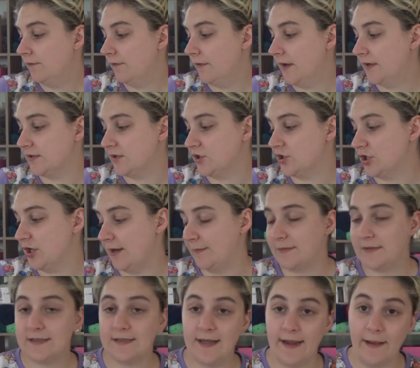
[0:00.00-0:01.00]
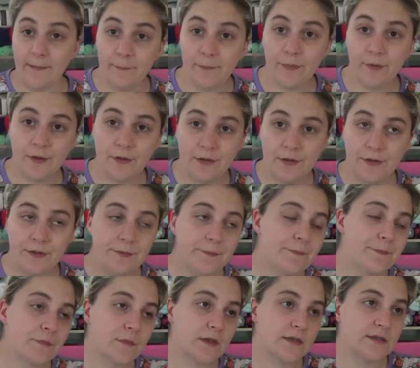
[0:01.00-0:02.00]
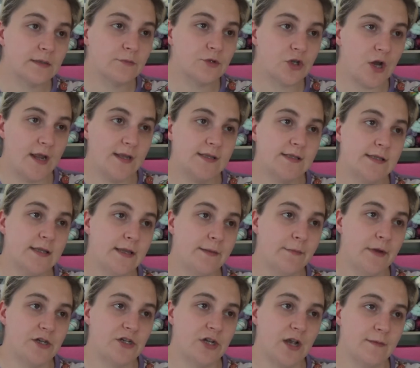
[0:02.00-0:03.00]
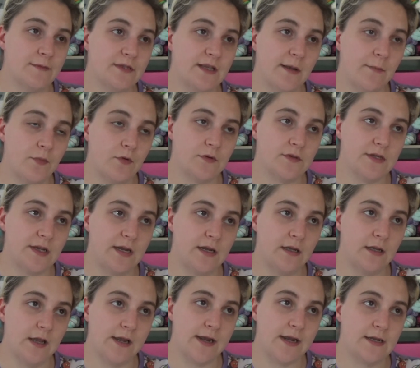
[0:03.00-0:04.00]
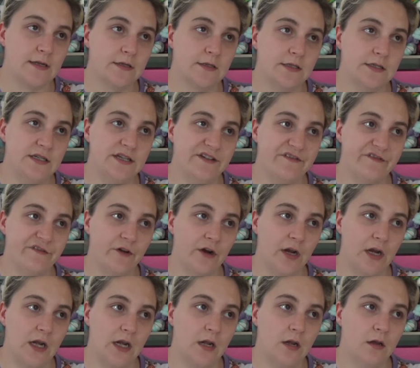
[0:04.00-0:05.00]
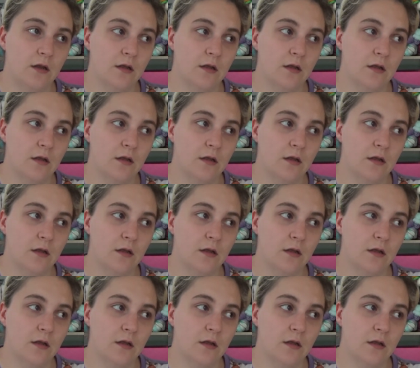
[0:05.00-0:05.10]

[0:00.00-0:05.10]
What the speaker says: as a shop sample, because I'm trying to knit my shop samples in like different